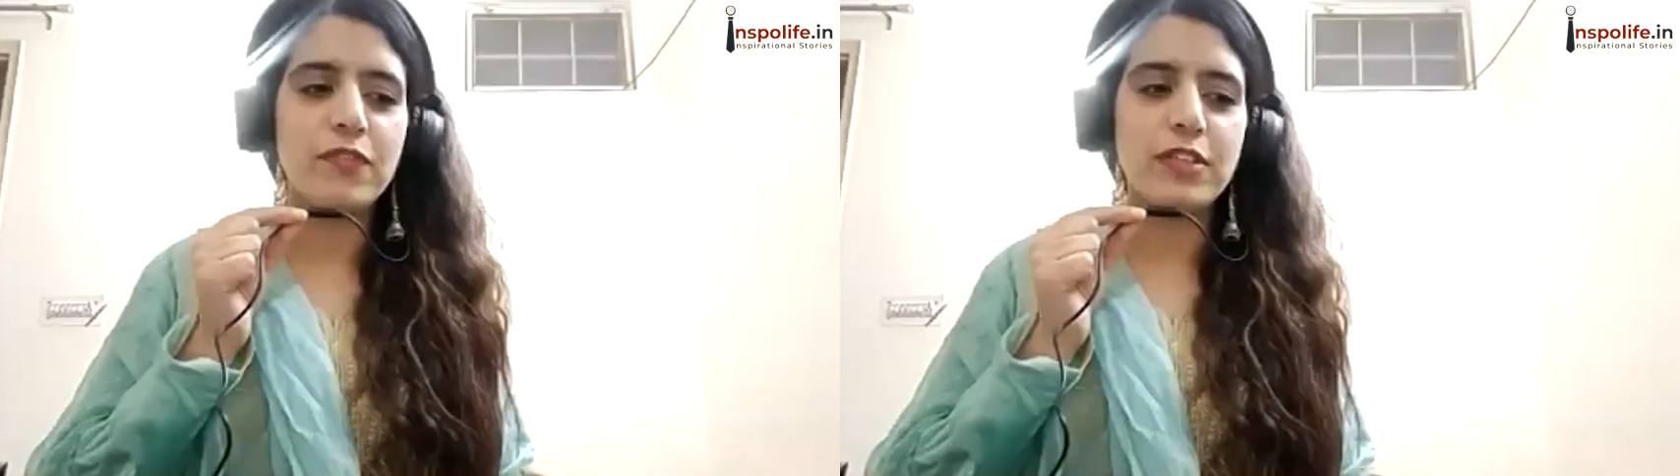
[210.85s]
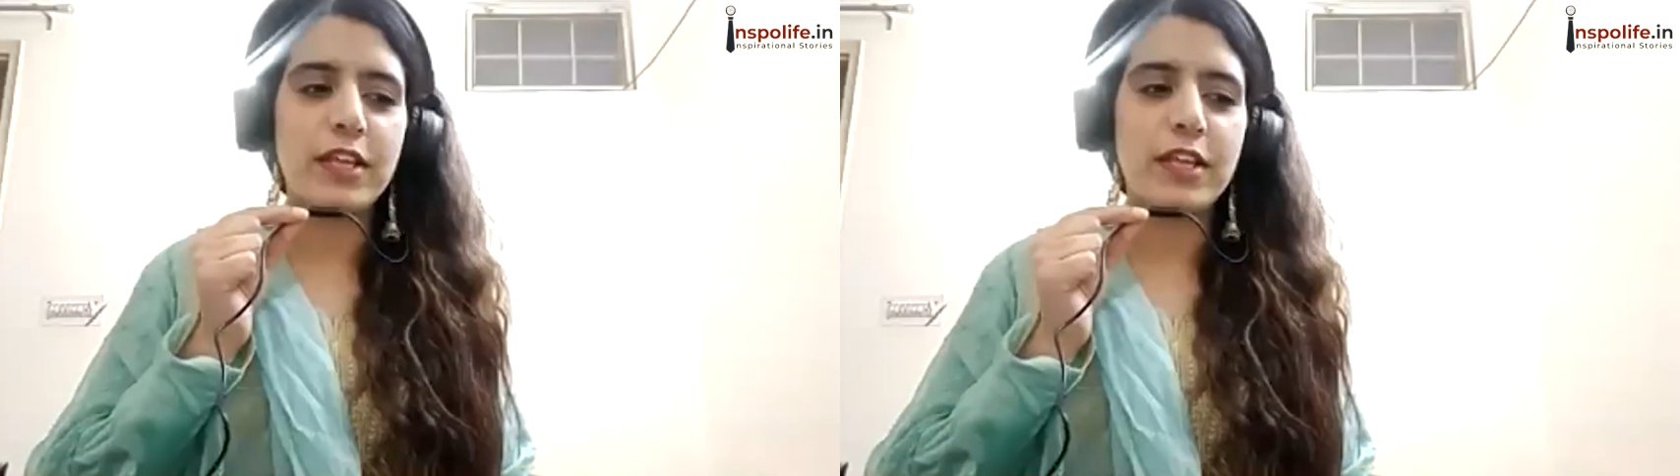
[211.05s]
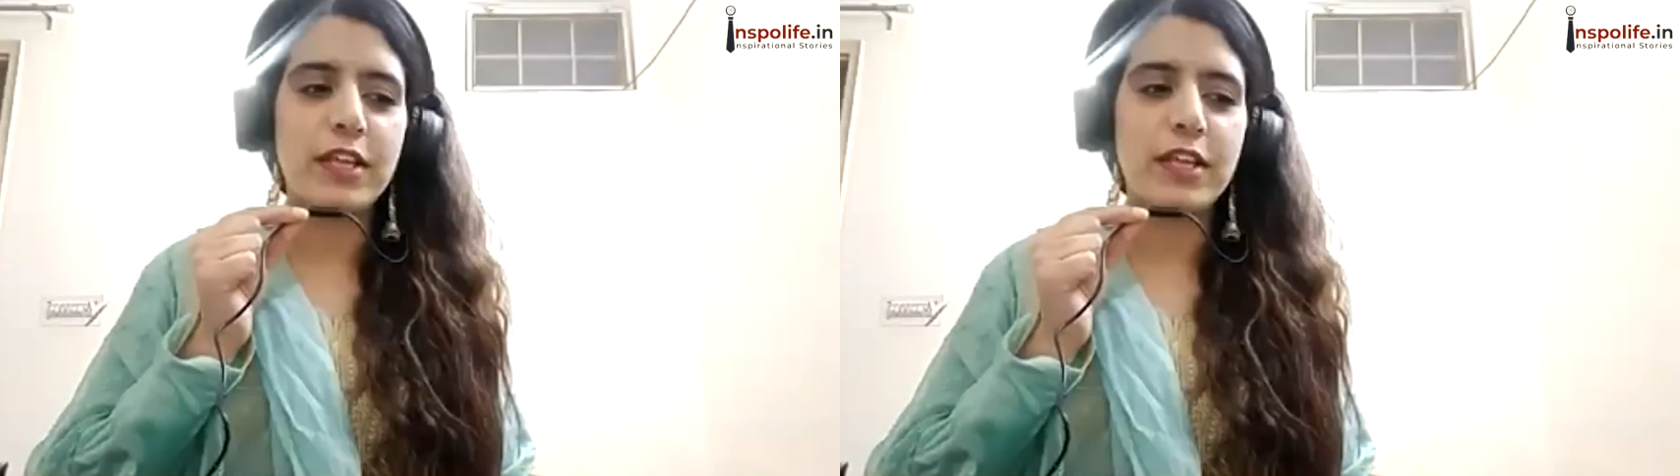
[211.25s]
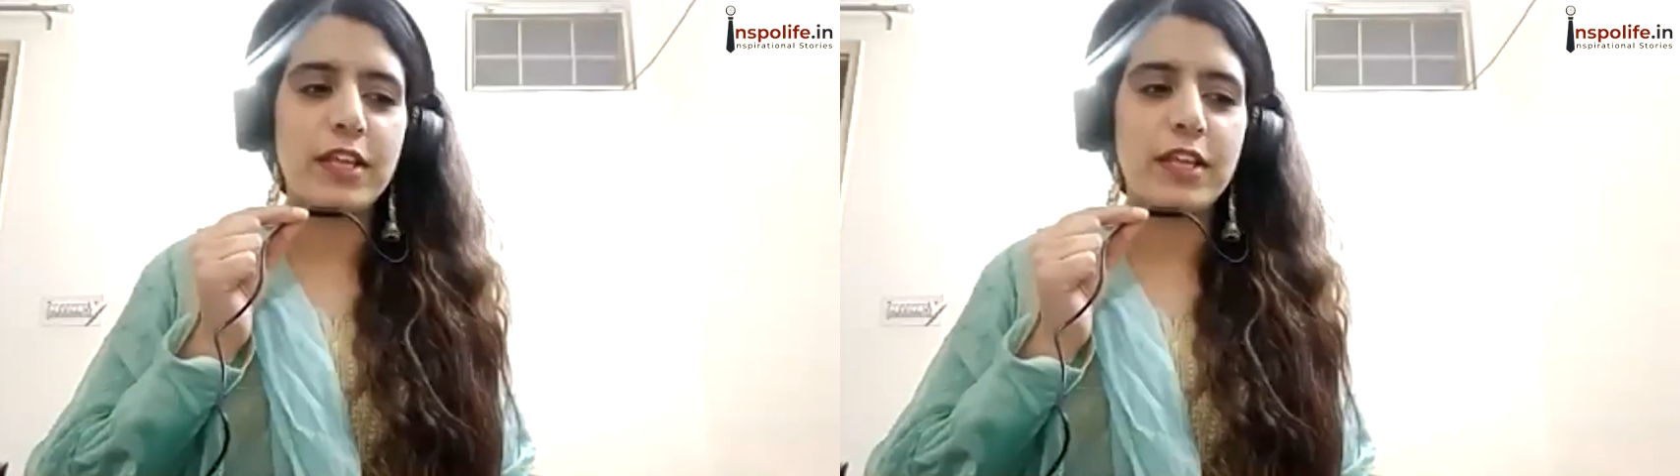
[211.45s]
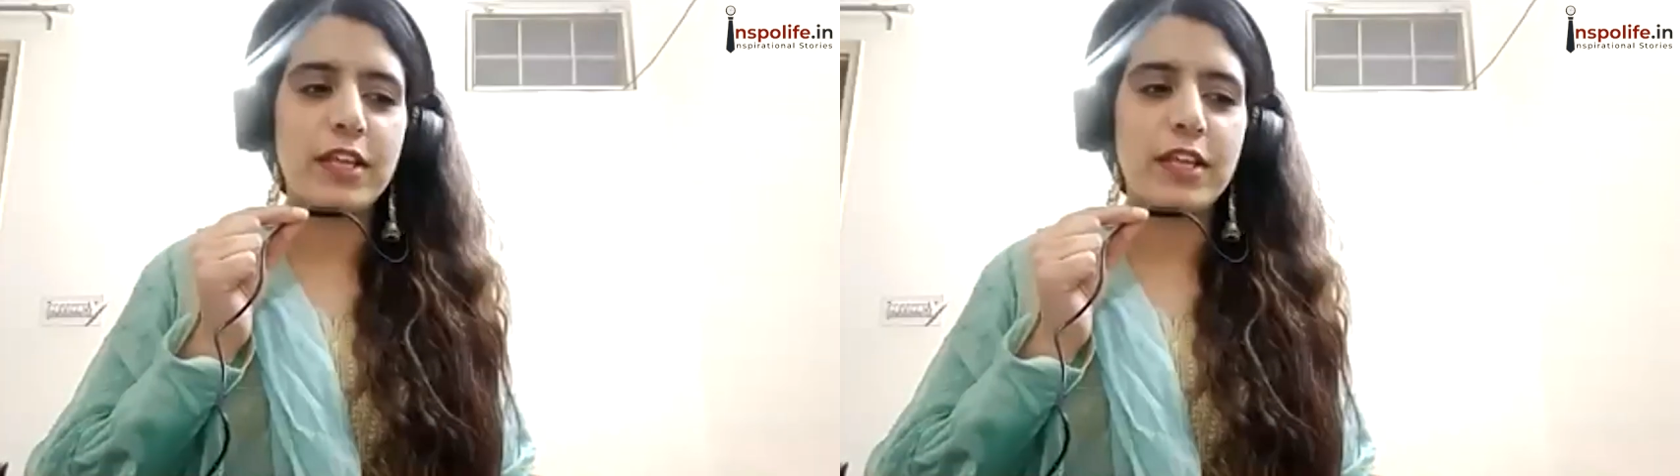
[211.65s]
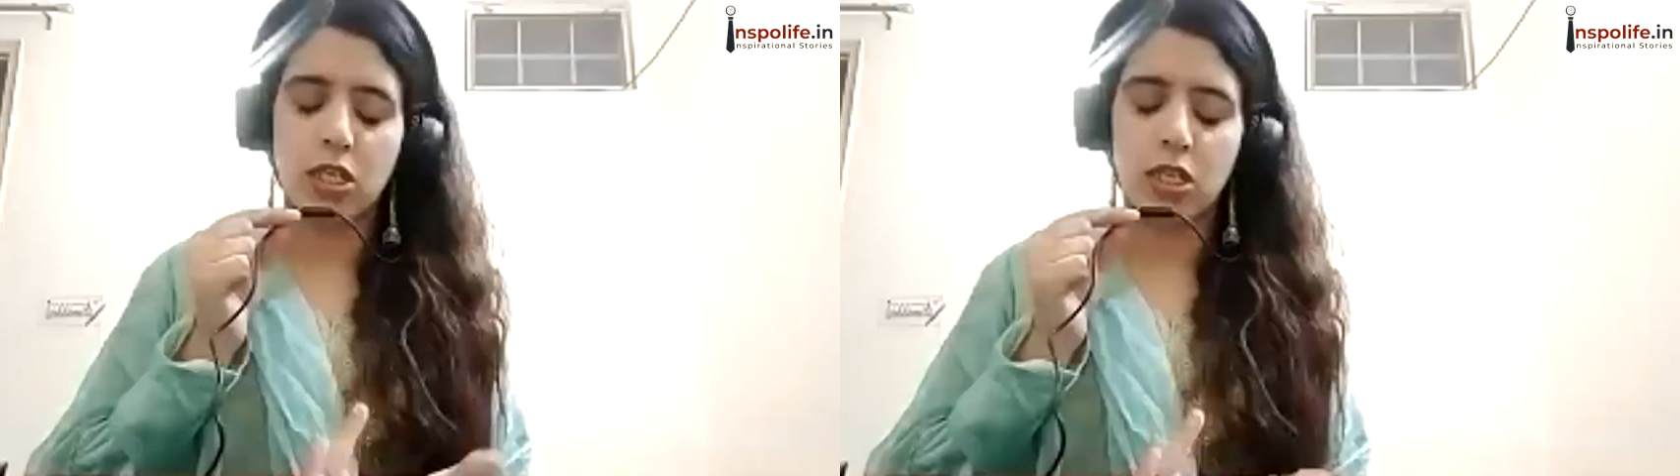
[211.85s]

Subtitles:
that, I worked in